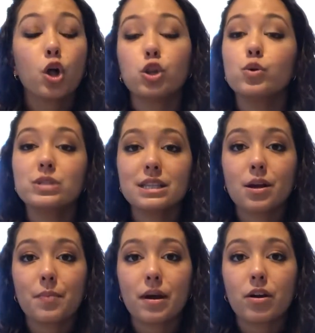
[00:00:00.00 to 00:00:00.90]
losing
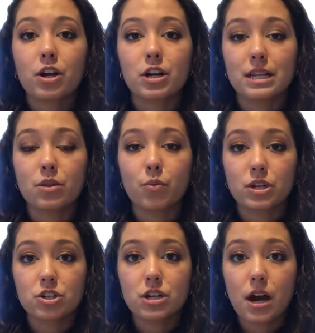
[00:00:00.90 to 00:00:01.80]
their barrier in the
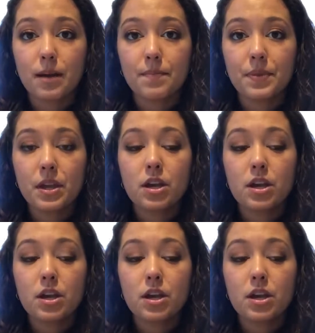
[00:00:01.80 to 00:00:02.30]
wintertime.